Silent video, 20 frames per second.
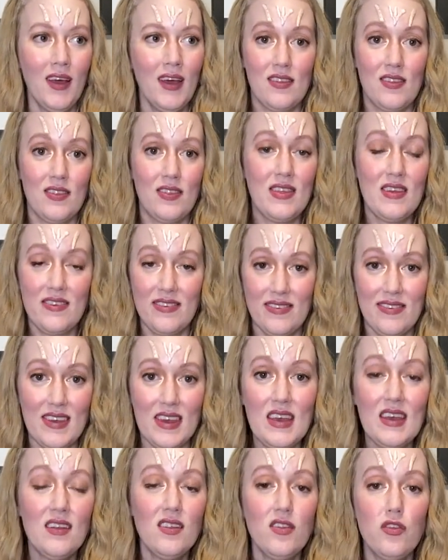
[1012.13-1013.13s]
The
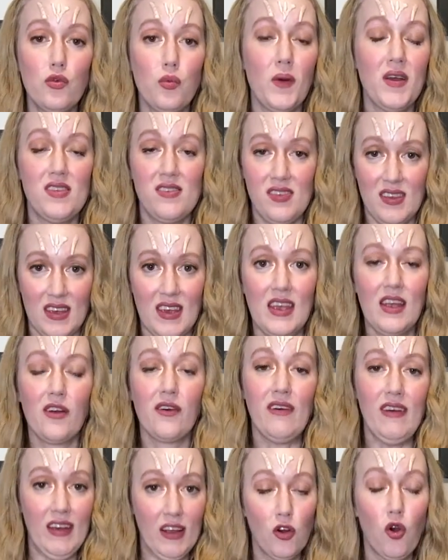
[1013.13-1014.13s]
scenes with
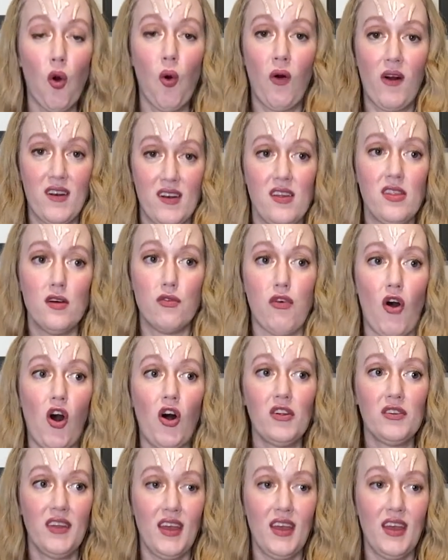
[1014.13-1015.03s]
Tahiri and Corran and the Vong